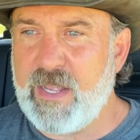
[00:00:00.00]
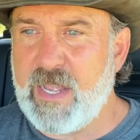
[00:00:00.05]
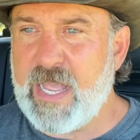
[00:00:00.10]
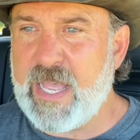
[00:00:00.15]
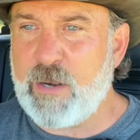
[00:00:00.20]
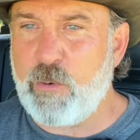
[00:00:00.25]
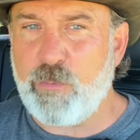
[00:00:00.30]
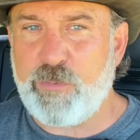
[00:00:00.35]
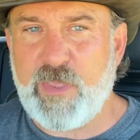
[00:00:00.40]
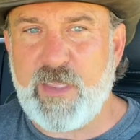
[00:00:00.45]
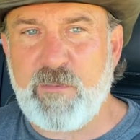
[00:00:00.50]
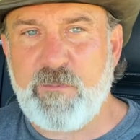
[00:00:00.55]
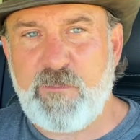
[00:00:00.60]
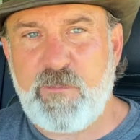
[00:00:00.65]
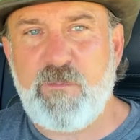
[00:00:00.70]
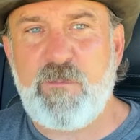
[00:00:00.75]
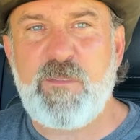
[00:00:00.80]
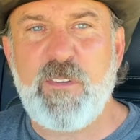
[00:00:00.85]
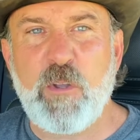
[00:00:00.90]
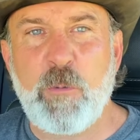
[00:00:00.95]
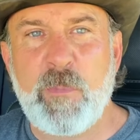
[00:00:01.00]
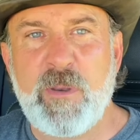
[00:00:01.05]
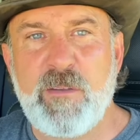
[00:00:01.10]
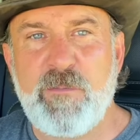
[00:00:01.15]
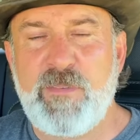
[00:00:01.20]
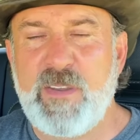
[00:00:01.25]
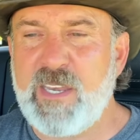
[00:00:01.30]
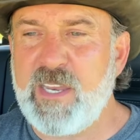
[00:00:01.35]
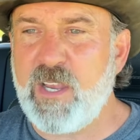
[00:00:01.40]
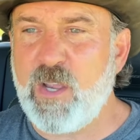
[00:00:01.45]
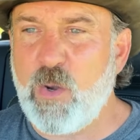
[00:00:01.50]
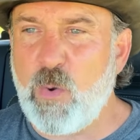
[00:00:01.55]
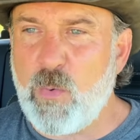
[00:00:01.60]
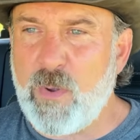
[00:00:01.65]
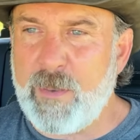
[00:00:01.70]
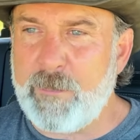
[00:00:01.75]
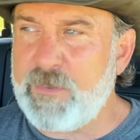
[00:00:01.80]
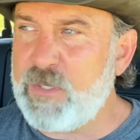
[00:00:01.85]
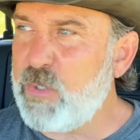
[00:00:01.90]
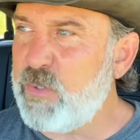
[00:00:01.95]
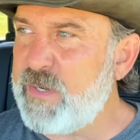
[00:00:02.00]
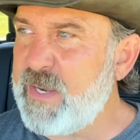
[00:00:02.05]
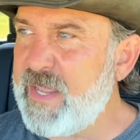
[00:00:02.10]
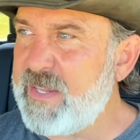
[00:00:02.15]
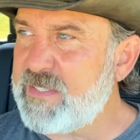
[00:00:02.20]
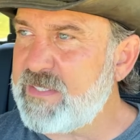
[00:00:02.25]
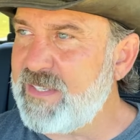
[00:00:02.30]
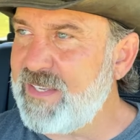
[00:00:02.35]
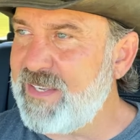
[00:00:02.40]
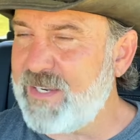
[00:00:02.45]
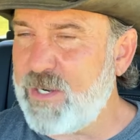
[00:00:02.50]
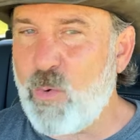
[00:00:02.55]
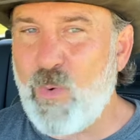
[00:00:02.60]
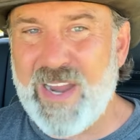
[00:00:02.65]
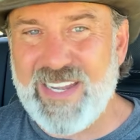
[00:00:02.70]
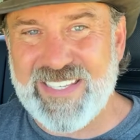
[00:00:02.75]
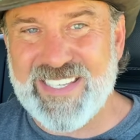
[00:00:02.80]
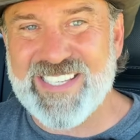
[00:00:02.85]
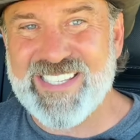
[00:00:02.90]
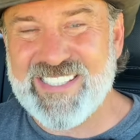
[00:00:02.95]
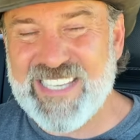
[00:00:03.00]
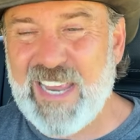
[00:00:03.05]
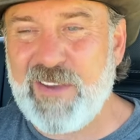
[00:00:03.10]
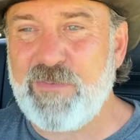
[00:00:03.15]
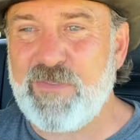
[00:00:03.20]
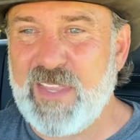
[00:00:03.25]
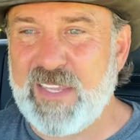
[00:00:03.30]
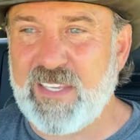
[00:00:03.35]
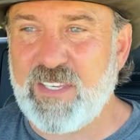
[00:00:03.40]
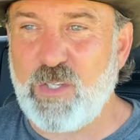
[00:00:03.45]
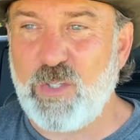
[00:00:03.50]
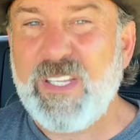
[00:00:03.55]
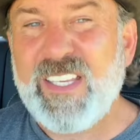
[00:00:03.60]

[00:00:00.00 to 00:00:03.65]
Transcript: I don't think filming a video while I'm doing that's quite the safe thing to do.